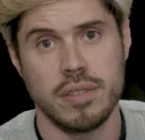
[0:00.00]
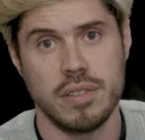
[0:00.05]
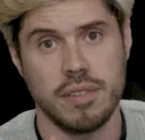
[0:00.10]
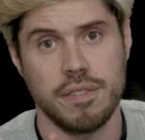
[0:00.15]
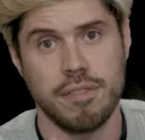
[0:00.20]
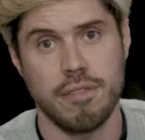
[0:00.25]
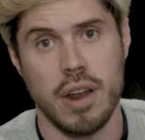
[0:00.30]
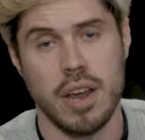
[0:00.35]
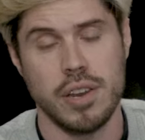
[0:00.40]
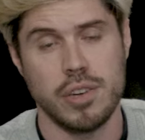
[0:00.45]
it's a
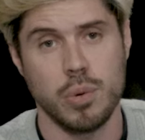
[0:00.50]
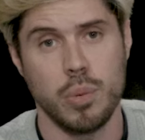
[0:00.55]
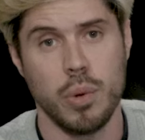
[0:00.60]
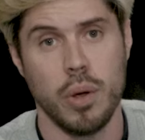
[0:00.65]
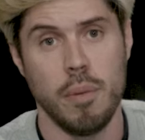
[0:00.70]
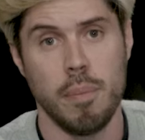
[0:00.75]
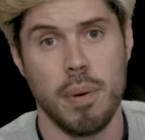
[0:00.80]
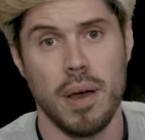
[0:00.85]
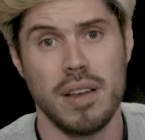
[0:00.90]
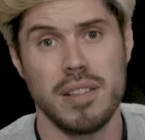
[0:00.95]
fresh
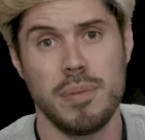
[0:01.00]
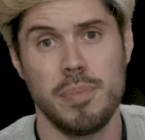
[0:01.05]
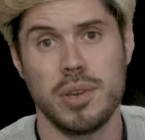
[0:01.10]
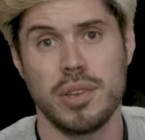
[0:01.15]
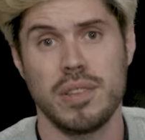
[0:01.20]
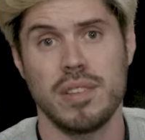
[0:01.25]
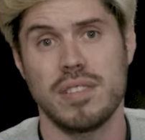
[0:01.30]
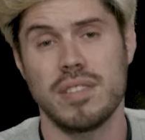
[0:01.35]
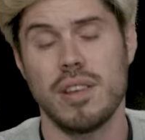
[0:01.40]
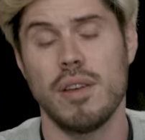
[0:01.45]
wound, partially
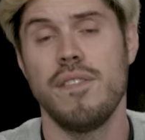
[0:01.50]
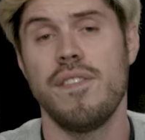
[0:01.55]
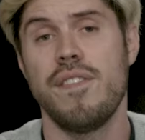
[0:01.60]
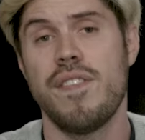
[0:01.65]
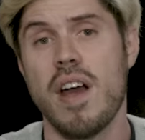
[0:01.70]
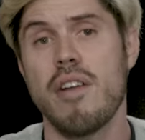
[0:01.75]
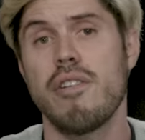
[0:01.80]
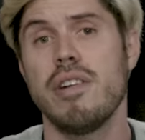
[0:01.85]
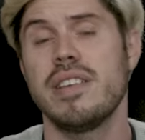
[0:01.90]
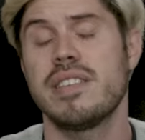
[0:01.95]
because it's so
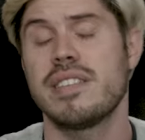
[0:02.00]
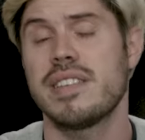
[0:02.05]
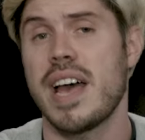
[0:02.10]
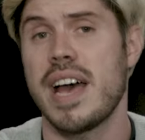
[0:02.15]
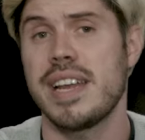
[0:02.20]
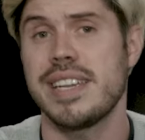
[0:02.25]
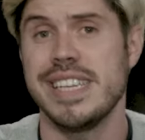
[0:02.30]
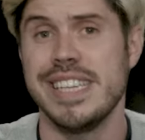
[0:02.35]
very sad